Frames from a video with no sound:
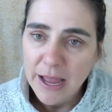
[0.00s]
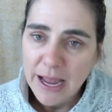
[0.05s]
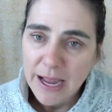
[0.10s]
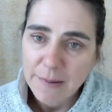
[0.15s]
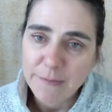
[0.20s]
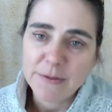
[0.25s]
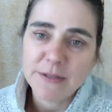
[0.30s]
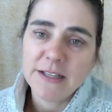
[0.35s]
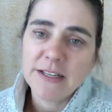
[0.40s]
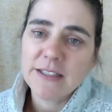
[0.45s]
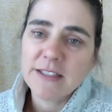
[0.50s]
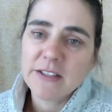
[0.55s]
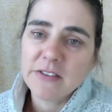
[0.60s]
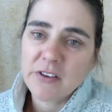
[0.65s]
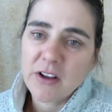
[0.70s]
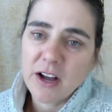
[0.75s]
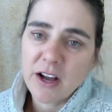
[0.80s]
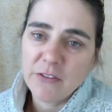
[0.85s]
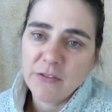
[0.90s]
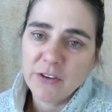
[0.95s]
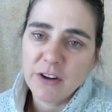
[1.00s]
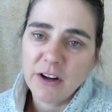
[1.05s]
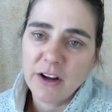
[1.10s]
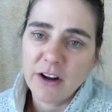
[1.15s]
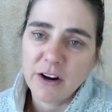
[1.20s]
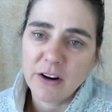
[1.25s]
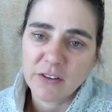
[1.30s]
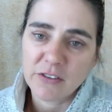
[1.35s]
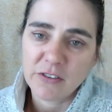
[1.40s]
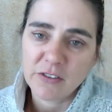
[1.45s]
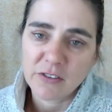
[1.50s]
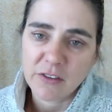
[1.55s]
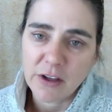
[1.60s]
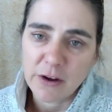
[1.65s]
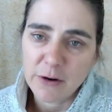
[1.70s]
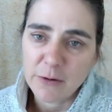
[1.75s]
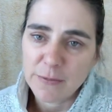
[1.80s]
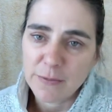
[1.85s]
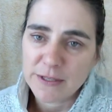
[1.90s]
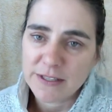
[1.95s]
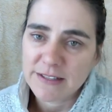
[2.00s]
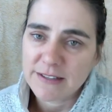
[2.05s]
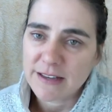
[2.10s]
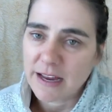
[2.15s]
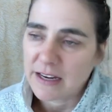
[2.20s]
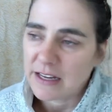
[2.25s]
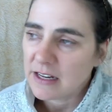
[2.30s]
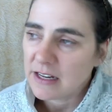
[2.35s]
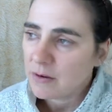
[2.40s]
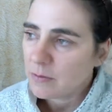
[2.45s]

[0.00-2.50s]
appetites of Kapha are slow but steady.